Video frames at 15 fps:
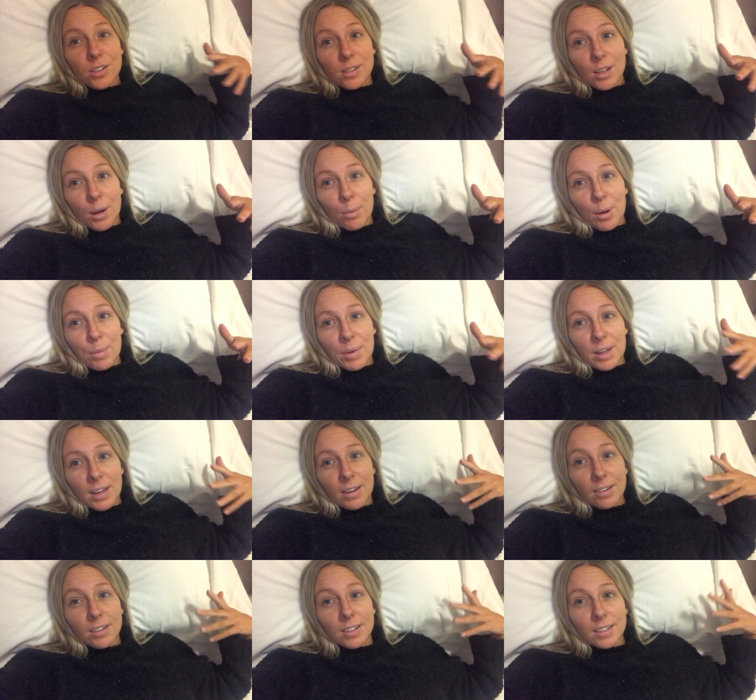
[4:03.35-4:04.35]
just come up
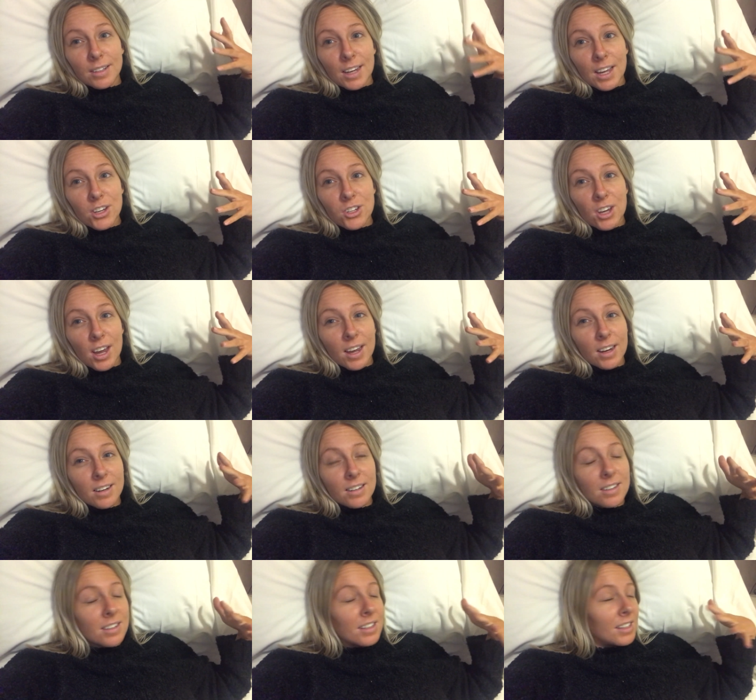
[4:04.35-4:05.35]
here and get
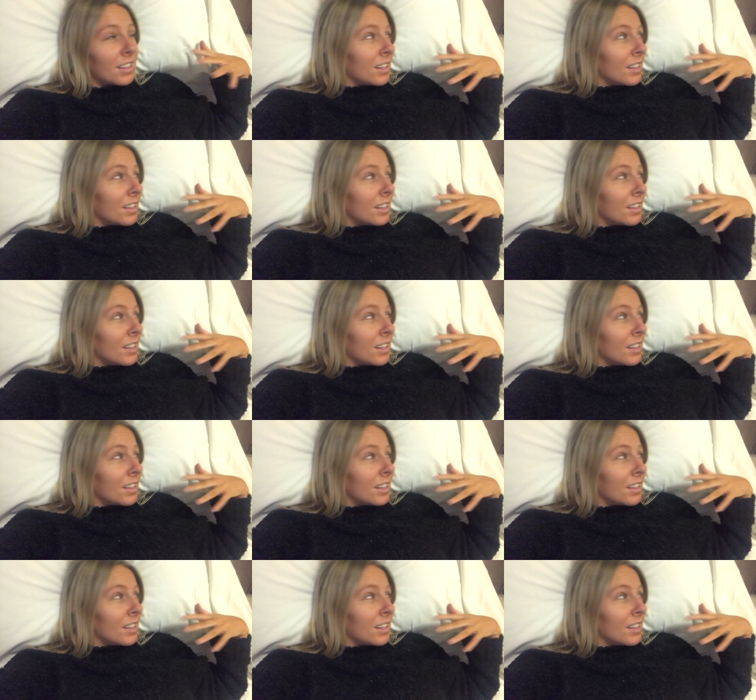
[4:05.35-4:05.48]
checked,